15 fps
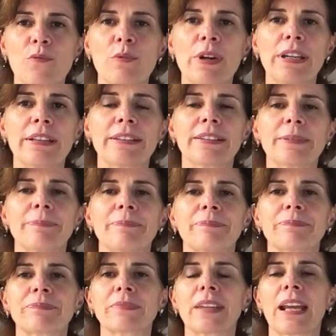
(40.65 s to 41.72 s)
with
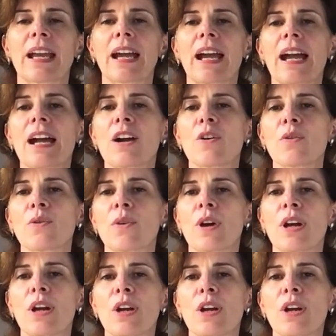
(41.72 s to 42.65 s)
how